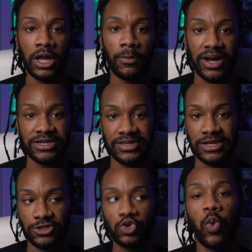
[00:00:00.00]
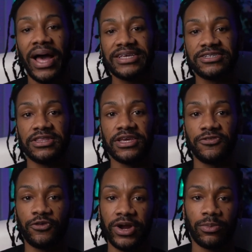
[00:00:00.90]
because that's twice the
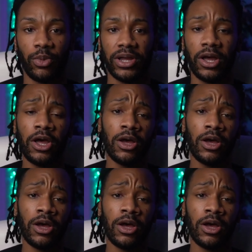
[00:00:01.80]
frame rate.